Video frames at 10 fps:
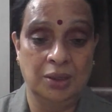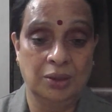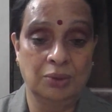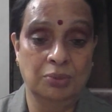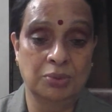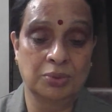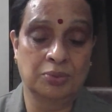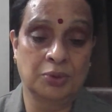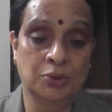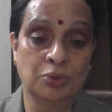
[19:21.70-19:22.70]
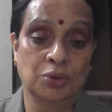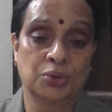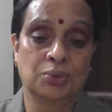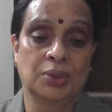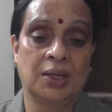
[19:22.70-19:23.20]
you would go
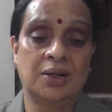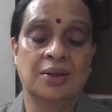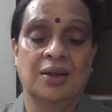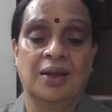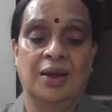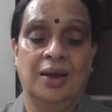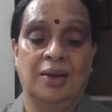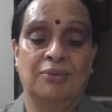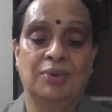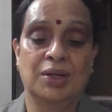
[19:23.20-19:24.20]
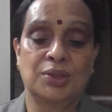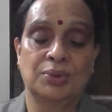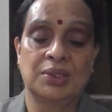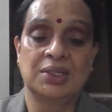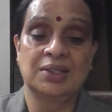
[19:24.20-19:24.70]
through that, and we'll
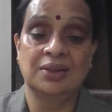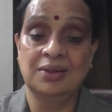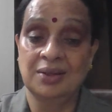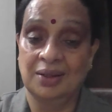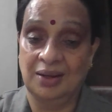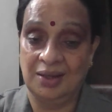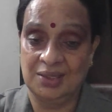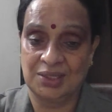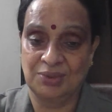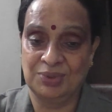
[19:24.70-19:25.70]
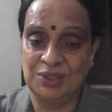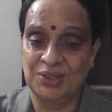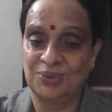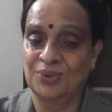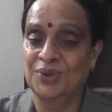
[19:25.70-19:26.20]
do it in the next
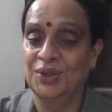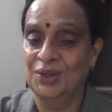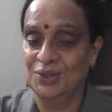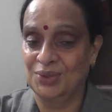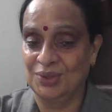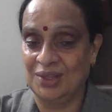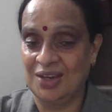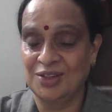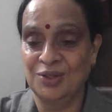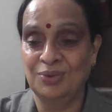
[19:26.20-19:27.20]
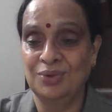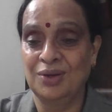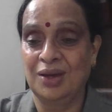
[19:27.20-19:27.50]
video. So thank you.